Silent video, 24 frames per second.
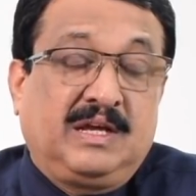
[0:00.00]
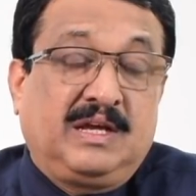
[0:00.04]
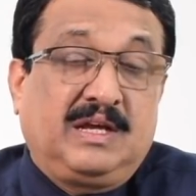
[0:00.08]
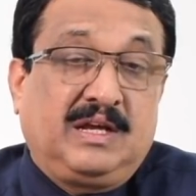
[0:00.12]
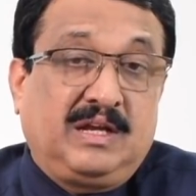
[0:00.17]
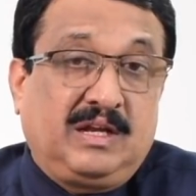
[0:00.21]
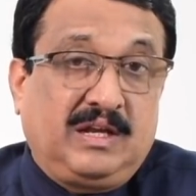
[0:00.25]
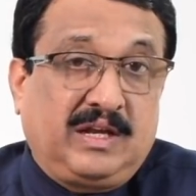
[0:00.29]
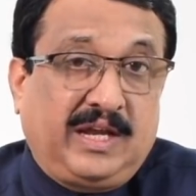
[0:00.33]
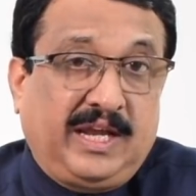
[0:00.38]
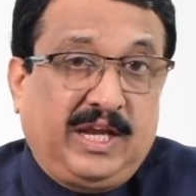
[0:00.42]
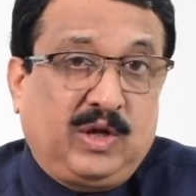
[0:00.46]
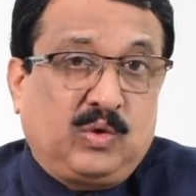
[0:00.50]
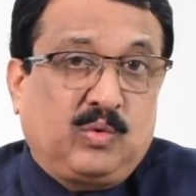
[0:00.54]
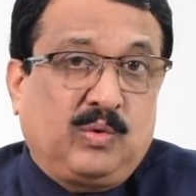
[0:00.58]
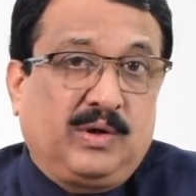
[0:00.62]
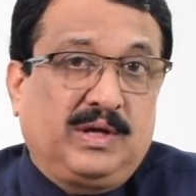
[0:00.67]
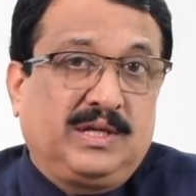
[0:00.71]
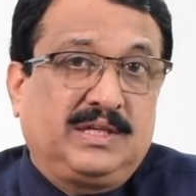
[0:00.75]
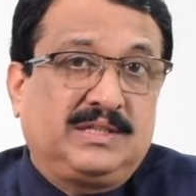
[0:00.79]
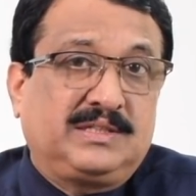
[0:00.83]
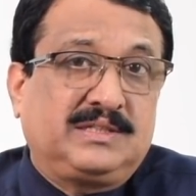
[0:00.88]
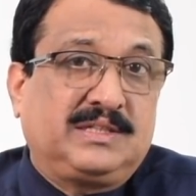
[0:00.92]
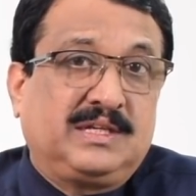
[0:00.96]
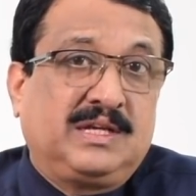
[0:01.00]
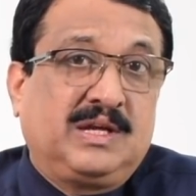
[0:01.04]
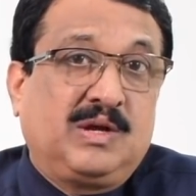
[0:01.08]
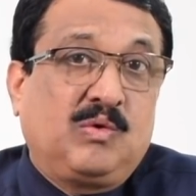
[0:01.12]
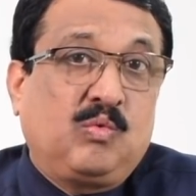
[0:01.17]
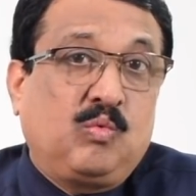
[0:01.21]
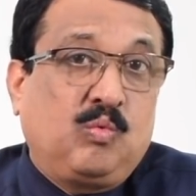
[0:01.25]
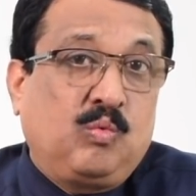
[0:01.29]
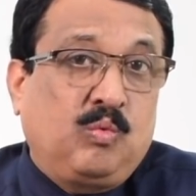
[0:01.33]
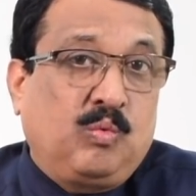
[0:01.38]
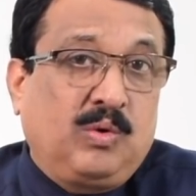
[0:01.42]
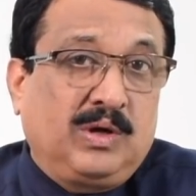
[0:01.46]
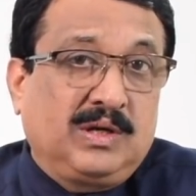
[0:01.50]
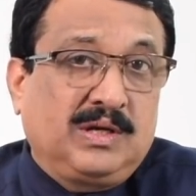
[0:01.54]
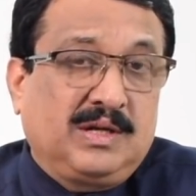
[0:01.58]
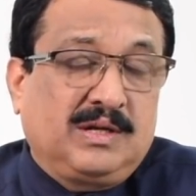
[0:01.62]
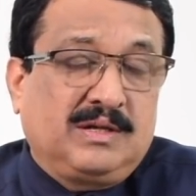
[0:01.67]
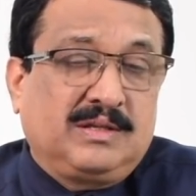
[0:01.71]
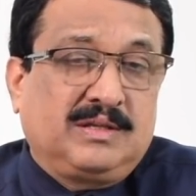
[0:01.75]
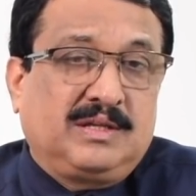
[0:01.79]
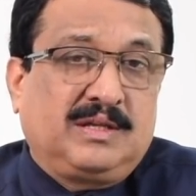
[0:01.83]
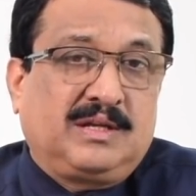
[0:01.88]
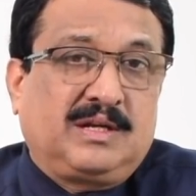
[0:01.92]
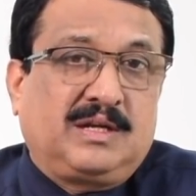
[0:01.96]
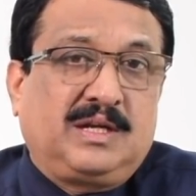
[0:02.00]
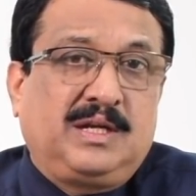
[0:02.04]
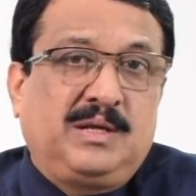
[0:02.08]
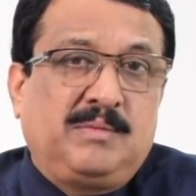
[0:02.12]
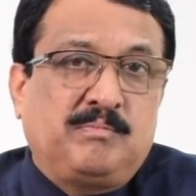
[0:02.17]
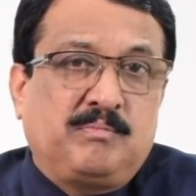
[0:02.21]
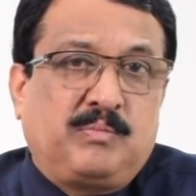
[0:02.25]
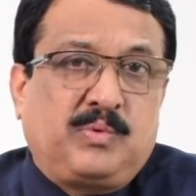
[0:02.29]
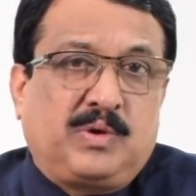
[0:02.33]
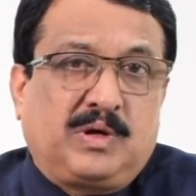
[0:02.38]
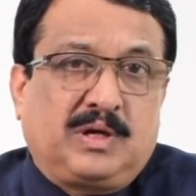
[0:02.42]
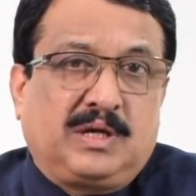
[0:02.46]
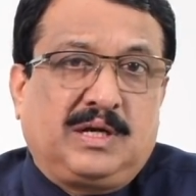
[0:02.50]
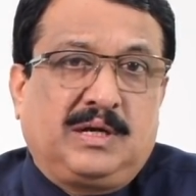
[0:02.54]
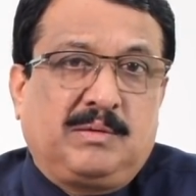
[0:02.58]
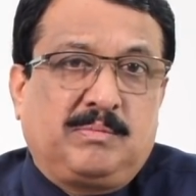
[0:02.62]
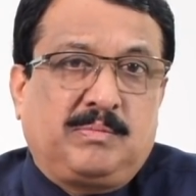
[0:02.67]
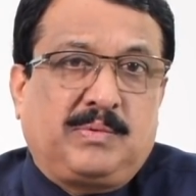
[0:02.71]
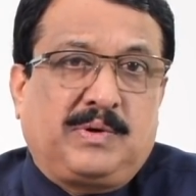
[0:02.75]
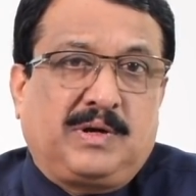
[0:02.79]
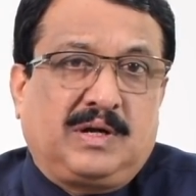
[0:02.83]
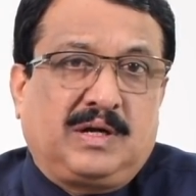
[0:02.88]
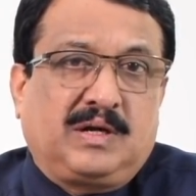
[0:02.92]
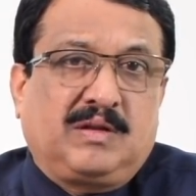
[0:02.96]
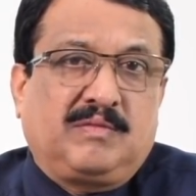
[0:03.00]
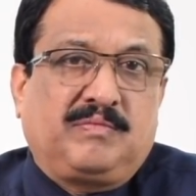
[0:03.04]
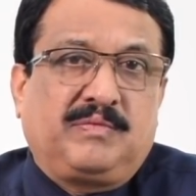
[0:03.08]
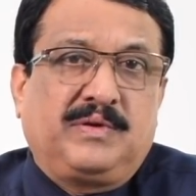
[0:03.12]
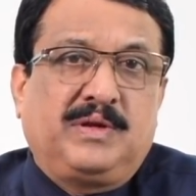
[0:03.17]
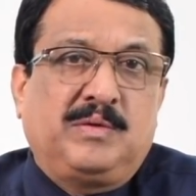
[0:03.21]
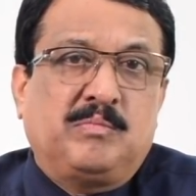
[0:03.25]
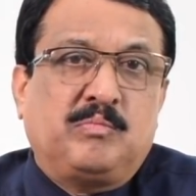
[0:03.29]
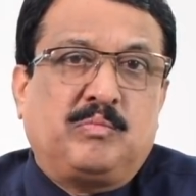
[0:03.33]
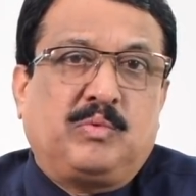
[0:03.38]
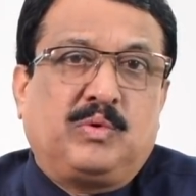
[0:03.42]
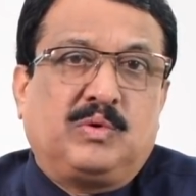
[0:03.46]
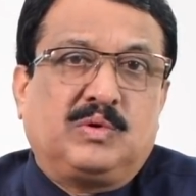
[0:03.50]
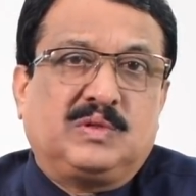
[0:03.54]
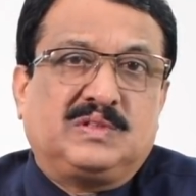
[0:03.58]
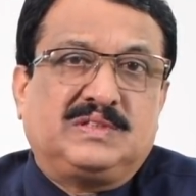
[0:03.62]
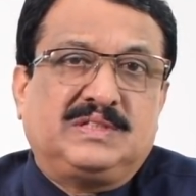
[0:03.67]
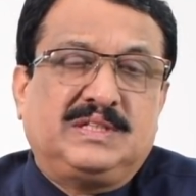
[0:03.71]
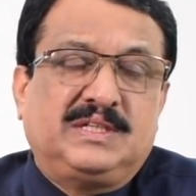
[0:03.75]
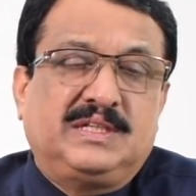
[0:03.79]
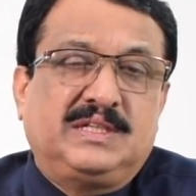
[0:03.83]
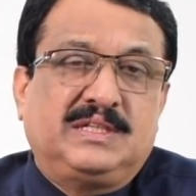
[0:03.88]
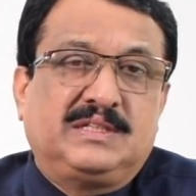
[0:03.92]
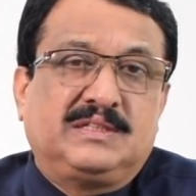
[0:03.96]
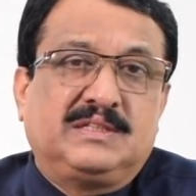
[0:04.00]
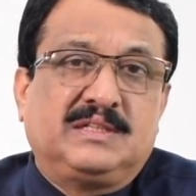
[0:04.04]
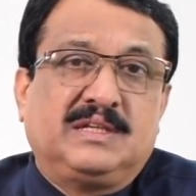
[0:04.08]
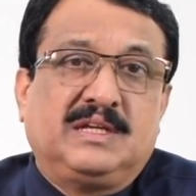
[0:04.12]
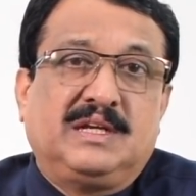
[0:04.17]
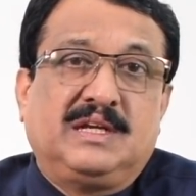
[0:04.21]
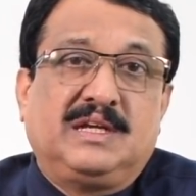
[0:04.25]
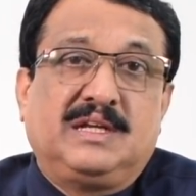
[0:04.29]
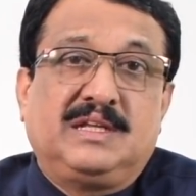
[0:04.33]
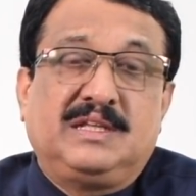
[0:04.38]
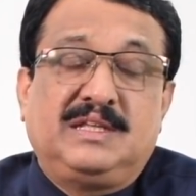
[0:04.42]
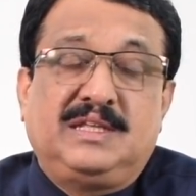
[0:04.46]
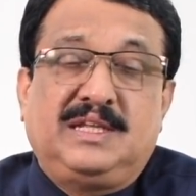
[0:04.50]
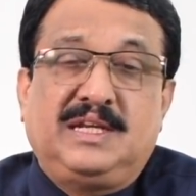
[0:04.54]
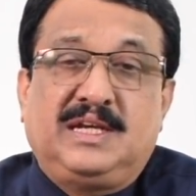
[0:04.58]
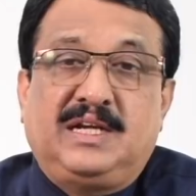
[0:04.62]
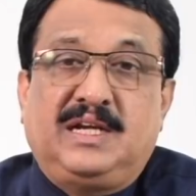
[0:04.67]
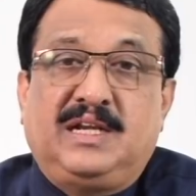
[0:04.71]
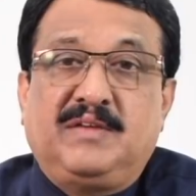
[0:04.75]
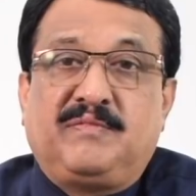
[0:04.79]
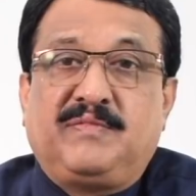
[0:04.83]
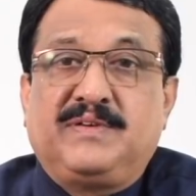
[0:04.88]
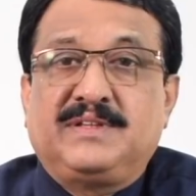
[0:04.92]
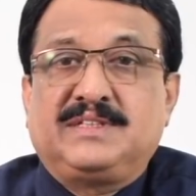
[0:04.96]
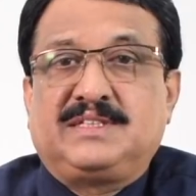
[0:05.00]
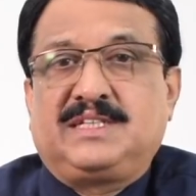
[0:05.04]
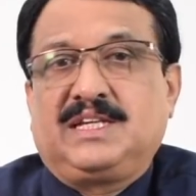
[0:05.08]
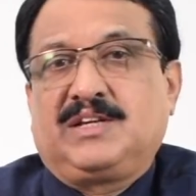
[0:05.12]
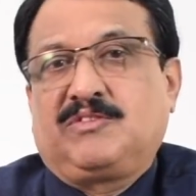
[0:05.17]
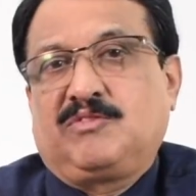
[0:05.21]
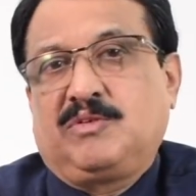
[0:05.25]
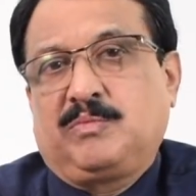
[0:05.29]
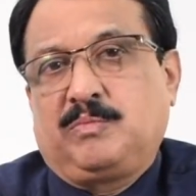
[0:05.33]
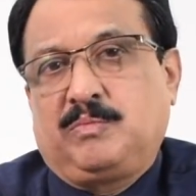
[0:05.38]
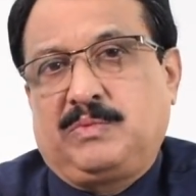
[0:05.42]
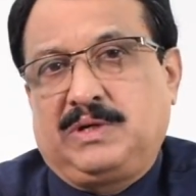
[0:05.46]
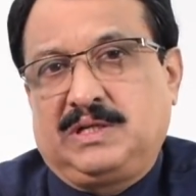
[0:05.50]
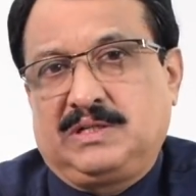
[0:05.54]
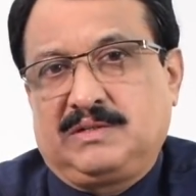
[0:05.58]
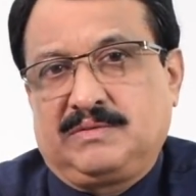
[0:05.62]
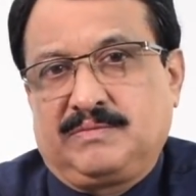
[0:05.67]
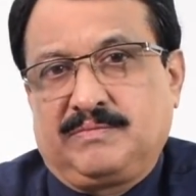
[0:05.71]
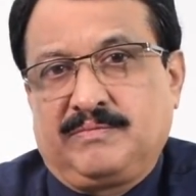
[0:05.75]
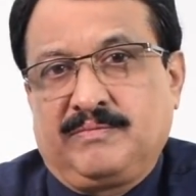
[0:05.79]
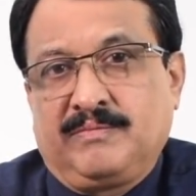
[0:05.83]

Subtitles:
Likewise, one another important part of imports is the defense equipment.